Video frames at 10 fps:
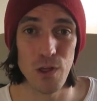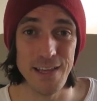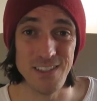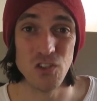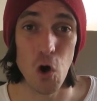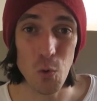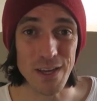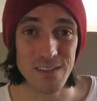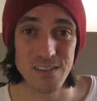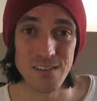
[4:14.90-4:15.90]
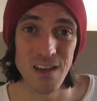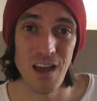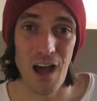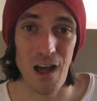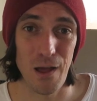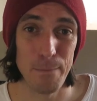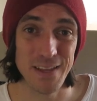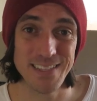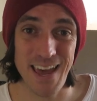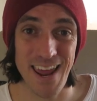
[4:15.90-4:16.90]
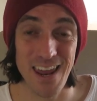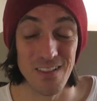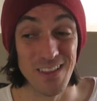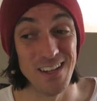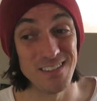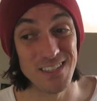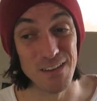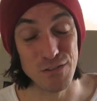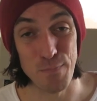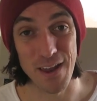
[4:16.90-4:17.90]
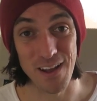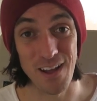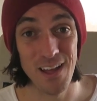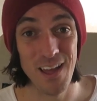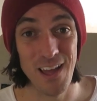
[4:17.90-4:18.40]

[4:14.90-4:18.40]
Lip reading: Ezoic's Big Data Analytics gives better